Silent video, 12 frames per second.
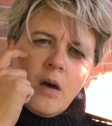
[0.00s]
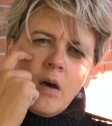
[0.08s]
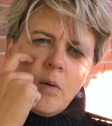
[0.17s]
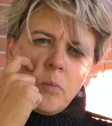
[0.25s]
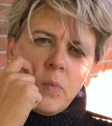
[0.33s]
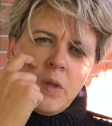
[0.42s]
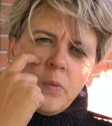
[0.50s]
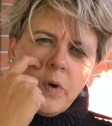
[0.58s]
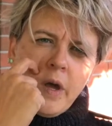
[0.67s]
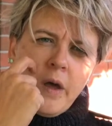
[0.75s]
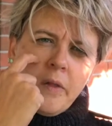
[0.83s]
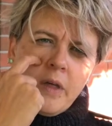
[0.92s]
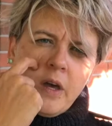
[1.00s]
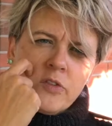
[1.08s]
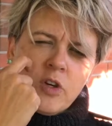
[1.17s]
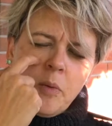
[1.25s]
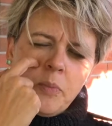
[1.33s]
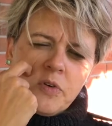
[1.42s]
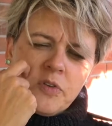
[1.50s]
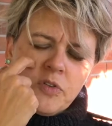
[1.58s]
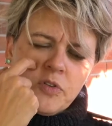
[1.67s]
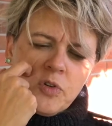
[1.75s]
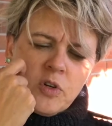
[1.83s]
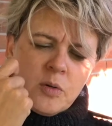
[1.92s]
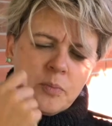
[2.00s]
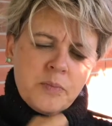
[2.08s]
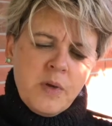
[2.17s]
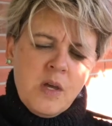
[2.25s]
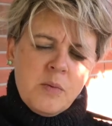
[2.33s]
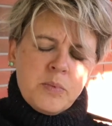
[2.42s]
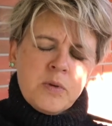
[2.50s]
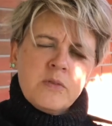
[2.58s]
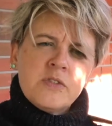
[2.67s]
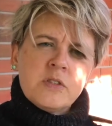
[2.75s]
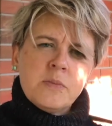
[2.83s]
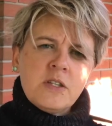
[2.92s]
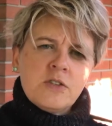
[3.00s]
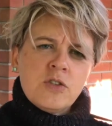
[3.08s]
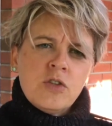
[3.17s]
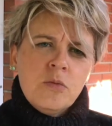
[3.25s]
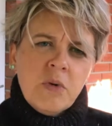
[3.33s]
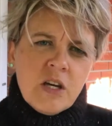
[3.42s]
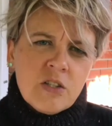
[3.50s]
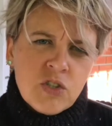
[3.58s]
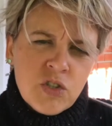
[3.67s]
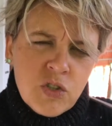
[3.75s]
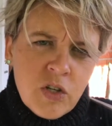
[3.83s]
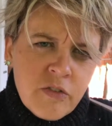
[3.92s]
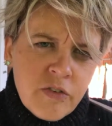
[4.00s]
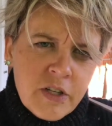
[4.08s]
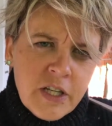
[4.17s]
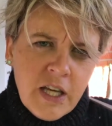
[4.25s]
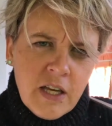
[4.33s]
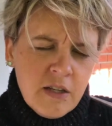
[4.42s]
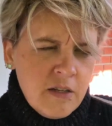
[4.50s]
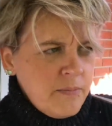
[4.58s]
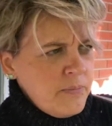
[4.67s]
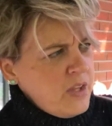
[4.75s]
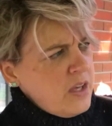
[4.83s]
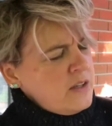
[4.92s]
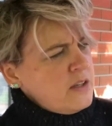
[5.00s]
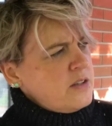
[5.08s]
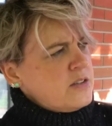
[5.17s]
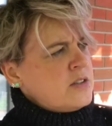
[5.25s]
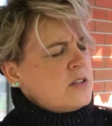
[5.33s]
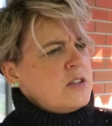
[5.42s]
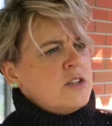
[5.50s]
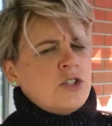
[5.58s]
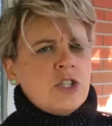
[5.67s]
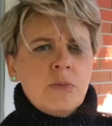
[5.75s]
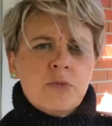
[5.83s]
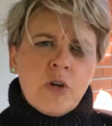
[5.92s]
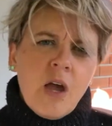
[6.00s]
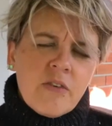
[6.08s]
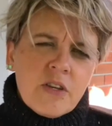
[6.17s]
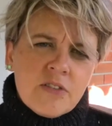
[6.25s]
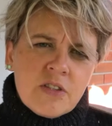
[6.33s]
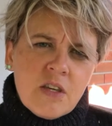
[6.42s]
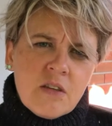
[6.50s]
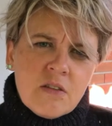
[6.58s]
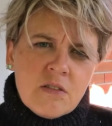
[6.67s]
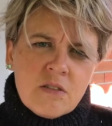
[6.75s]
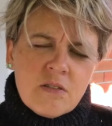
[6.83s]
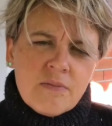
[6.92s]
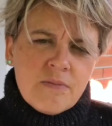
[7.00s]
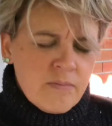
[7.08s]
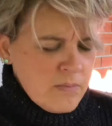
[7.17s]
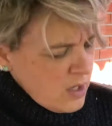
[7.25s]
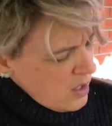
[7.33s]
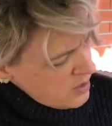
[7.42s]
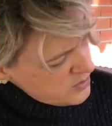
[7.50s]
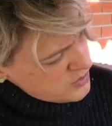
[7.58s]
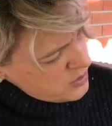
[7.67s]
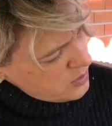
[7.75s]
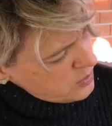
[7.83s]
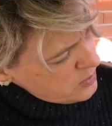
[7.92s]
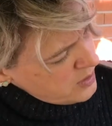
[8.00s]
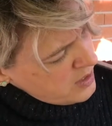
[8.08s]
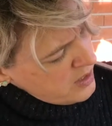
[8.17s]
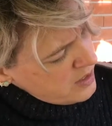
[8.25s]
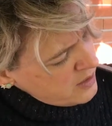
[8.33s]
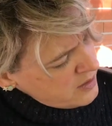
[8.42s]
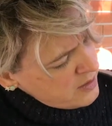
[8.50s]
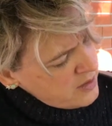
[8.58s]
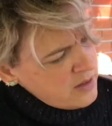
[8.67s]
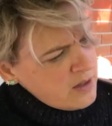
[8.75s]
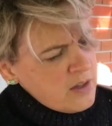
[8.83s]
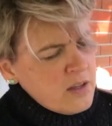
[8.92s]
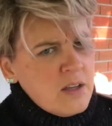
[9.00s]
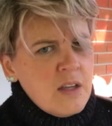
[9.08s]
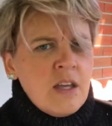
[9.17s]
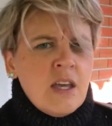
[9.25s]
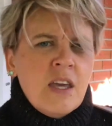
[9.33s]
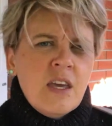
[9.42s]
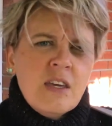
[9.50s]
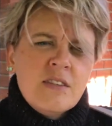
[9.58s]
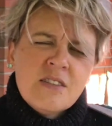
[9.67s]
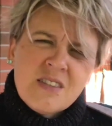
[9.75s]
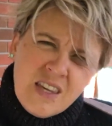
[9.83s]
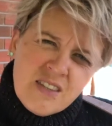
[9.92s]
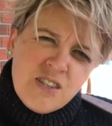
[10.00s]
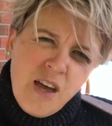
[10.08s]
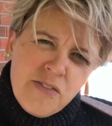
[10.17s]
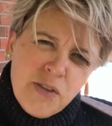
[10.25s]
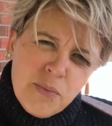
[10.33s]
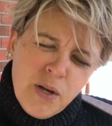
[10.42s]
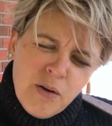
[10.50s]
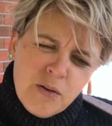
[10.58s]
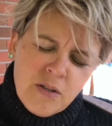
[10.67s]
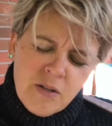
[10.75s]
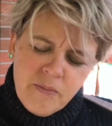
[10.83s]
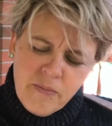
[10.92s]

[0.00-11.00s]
meanwhile, that tropical storm proves to be too much for Ned and his Jeep driving skills. So he skids off the road